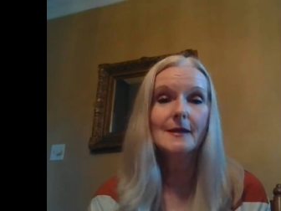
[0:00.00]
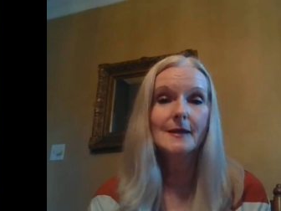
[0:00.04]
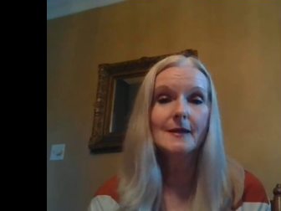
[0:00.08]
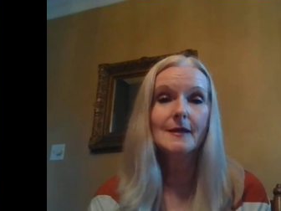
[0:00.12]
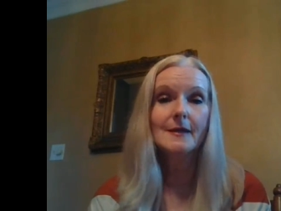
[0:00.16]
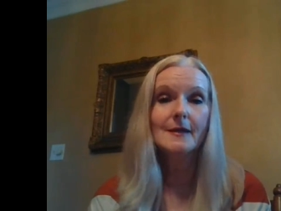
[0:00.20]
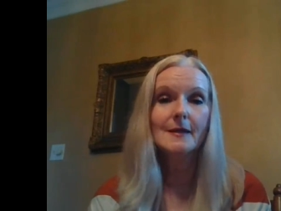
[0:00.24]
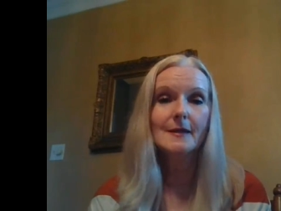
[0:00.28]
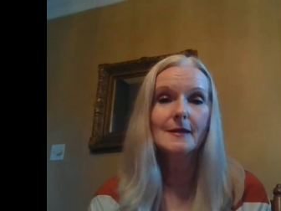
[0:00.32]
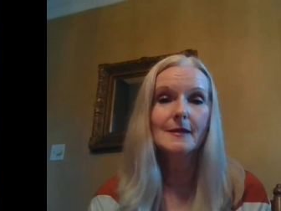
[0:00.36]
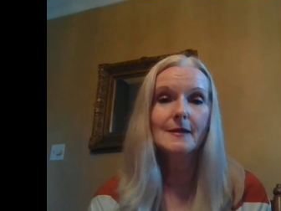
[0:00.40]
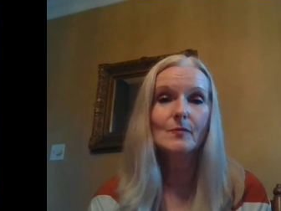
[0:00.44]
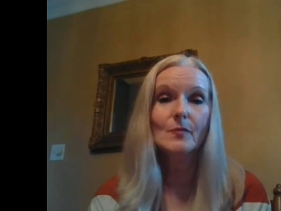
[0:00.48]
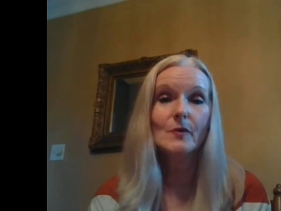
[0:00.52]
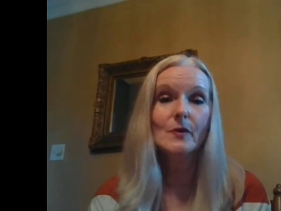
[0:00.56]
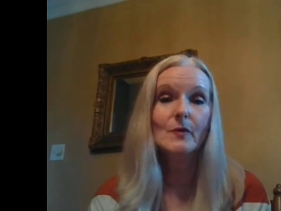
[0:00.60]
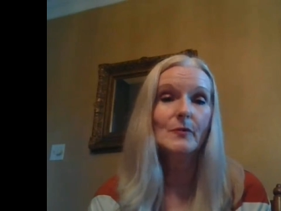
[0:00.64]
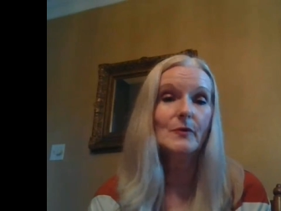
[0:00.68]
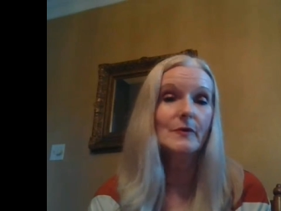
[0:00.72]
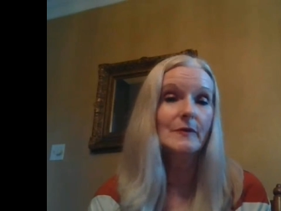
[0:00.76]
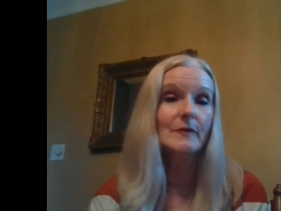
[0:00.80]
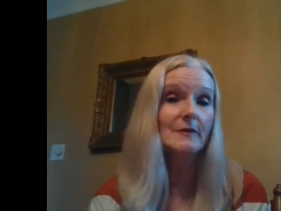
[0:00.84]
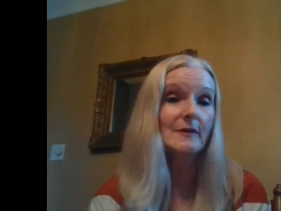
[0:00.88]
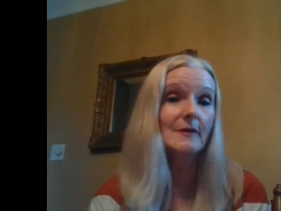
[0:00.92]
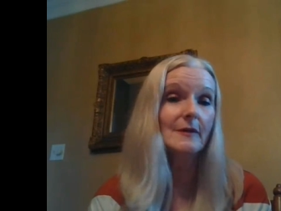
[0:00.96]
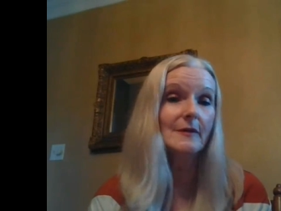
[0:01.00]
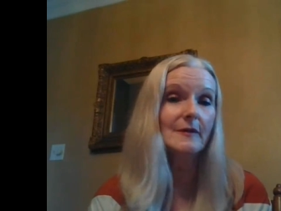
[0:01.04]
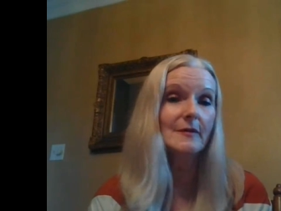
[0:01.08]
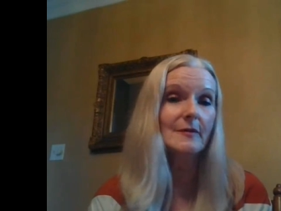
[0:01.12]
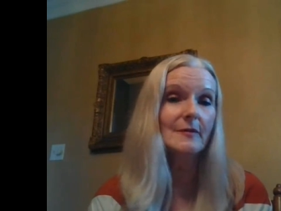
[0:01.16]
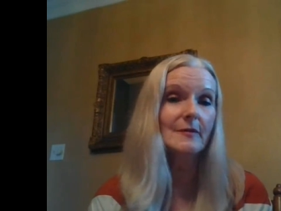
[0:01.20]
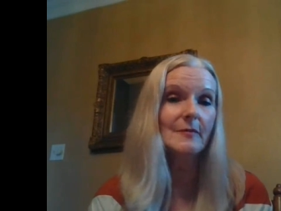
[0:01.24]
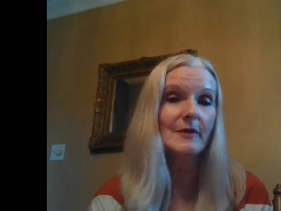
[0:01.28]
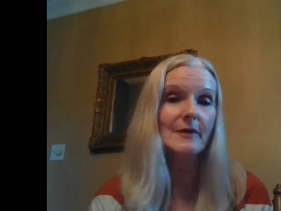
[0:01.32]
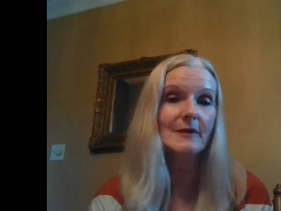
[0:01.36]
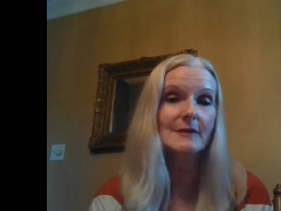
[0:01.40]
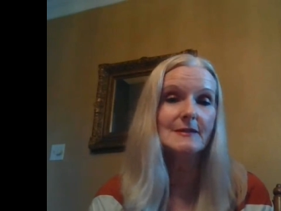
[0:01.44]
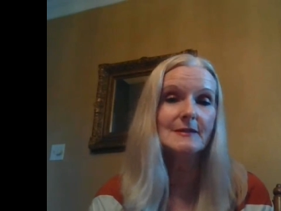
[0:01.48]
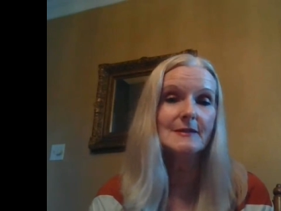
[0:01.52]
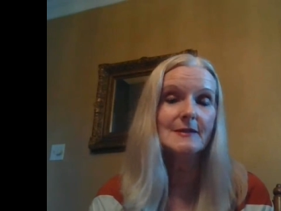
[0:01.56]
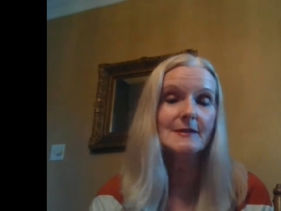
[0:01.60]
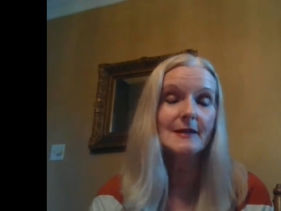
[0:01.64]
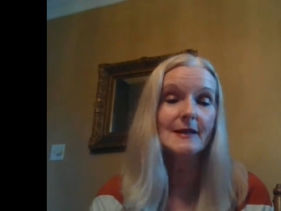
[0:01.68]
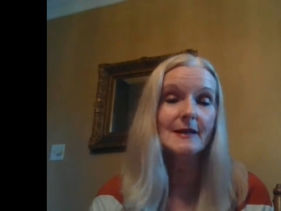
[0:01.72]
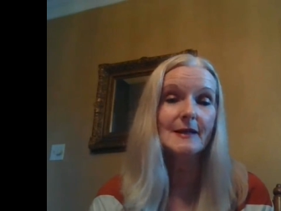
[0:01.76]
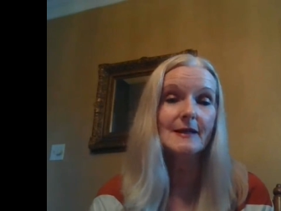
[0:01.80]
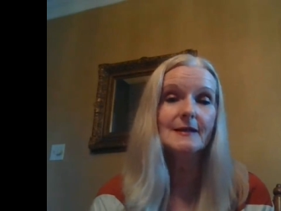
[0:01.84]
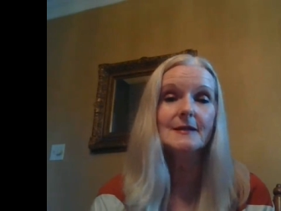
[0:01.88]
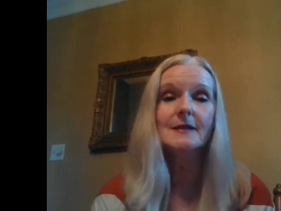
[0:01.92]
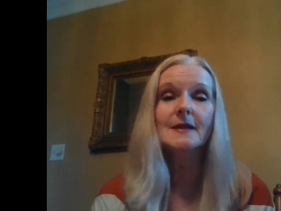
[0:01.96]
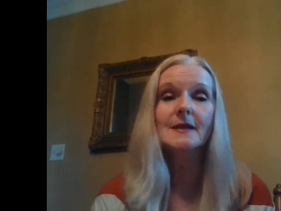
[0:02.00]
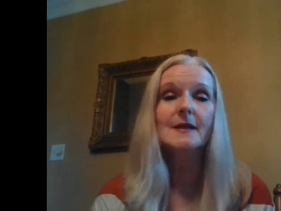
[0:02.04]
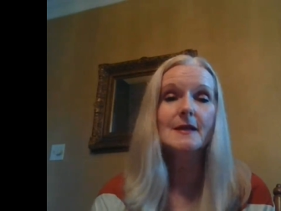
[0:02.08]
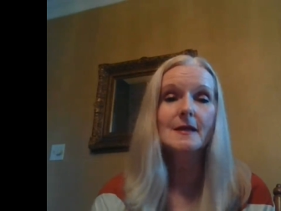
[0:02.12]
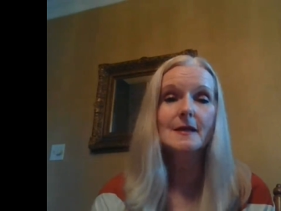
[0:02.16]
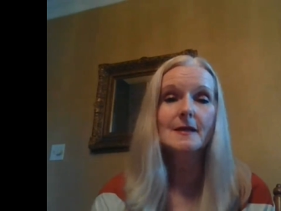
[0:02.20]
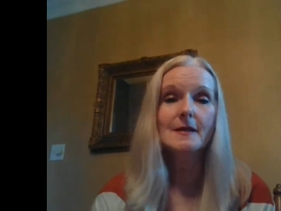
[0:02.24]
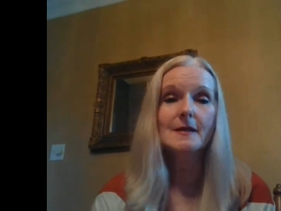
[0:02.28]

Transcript: in what we're talking about tonight,